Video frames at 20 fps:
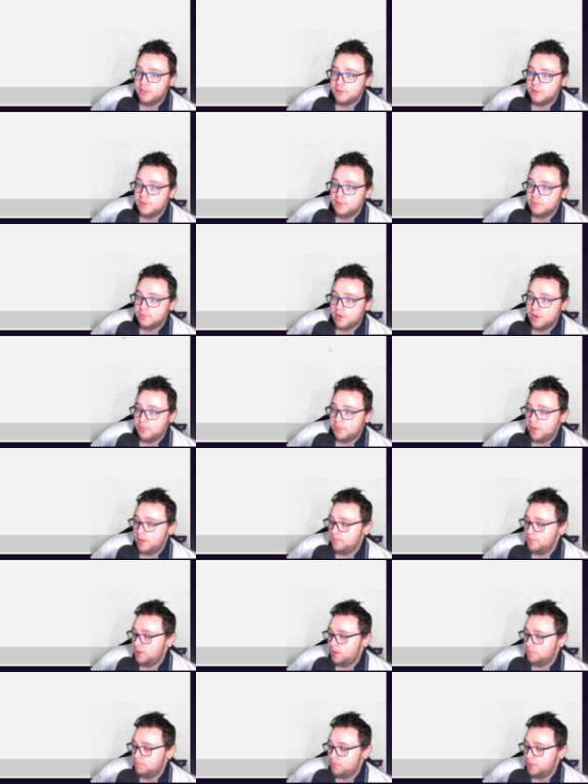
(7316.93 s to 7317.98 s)
going the right way.
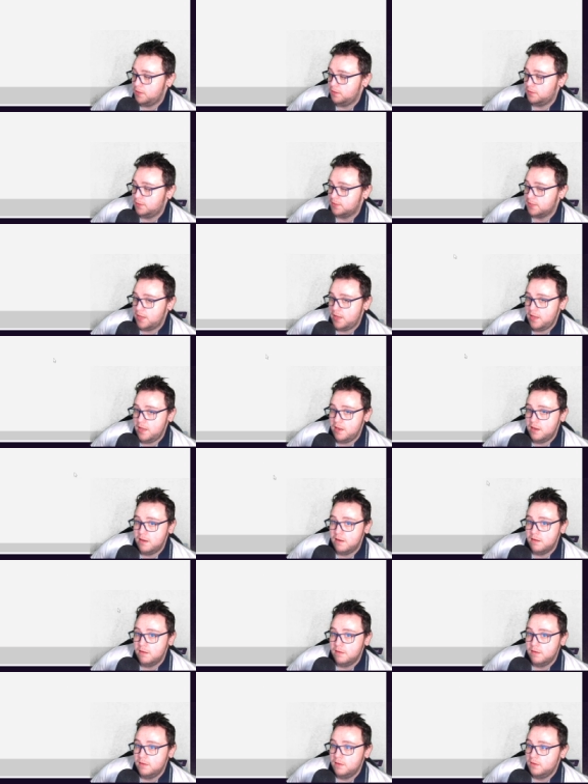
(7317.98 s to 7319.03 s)
Mark Beal is in.
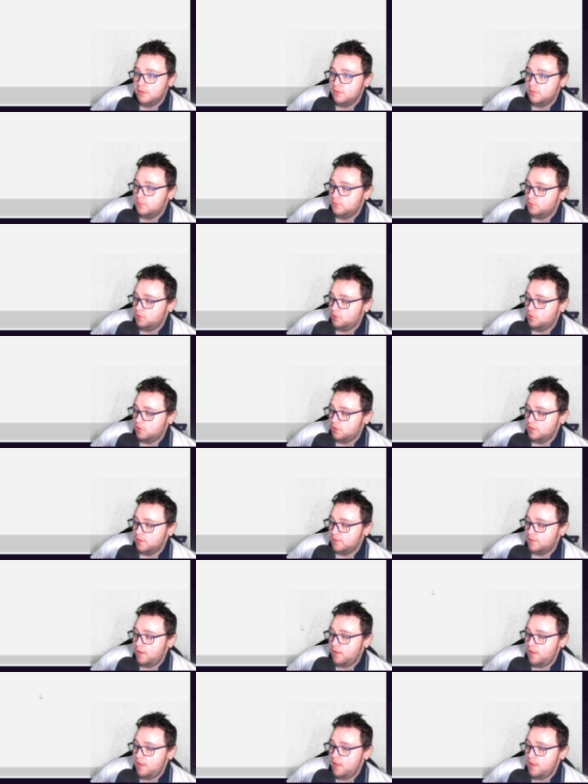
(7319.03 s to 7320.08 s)
Houston is
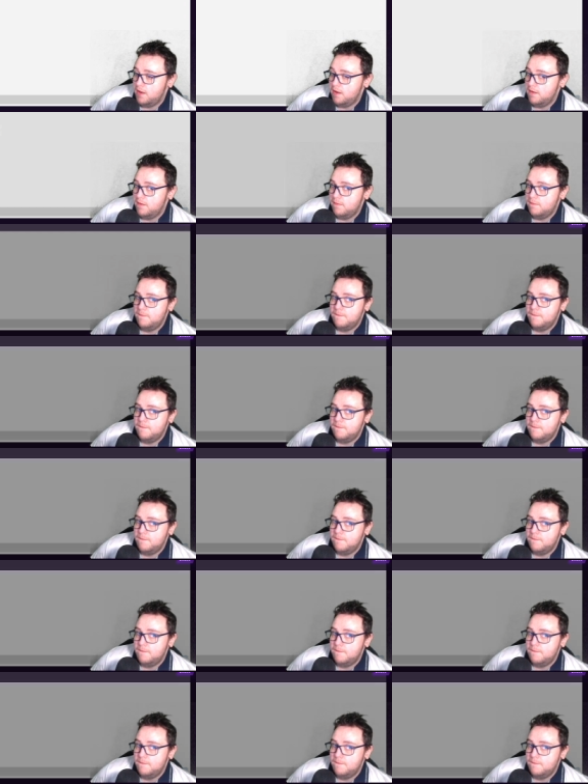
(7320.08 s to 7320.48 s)
in.